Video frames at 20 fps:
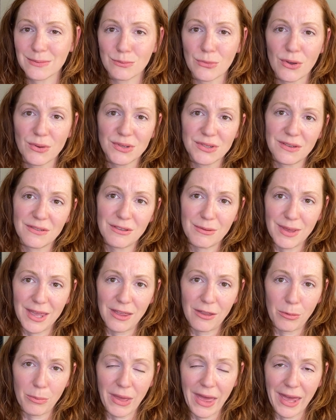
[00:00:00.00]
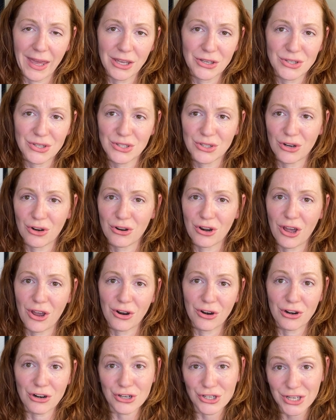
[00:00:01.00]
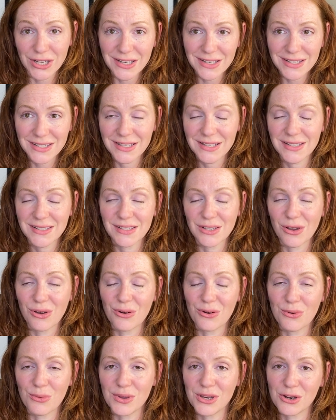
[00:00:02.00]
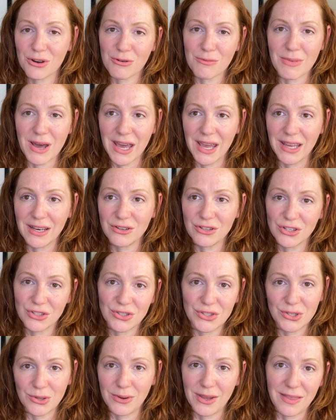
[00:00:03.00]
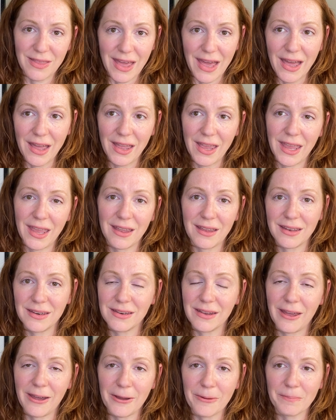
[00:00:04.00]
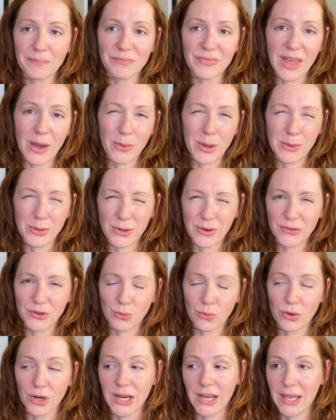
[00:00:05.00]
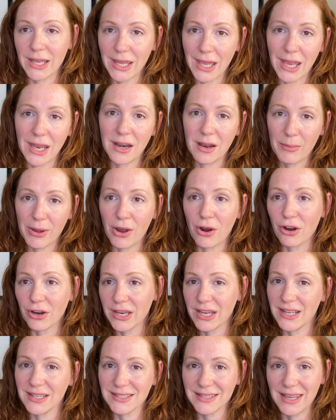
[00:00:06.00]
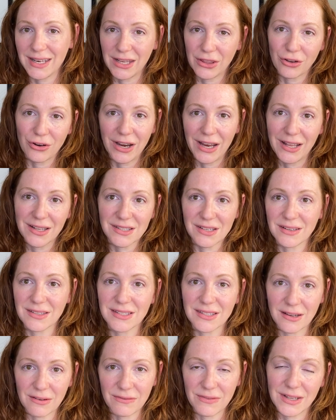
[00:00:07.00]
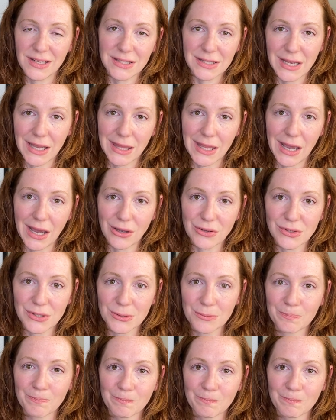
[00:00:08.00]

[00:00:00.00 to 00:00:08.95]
Most of the mail and packages are not urgent, so we don't mind just doing that. And that way we don't have to worry, again, about our kids getting their hands on stuff inside the house.